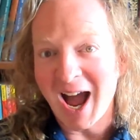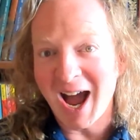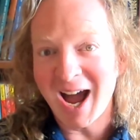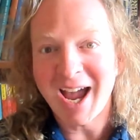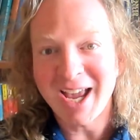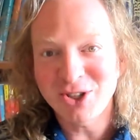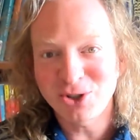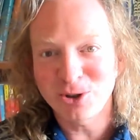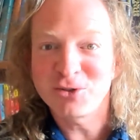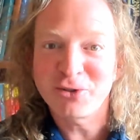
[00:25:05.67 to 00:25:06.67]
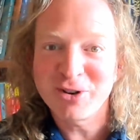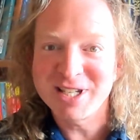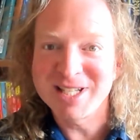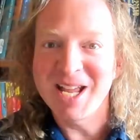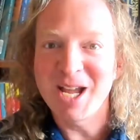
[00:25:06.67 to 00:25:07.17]
I searched for
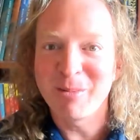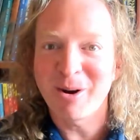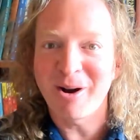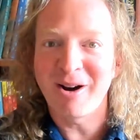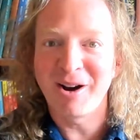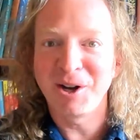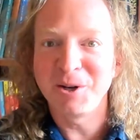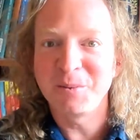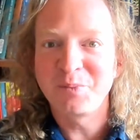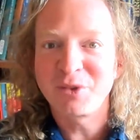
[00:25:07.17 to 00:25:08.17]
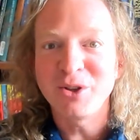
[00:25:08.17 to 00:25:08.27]
his name on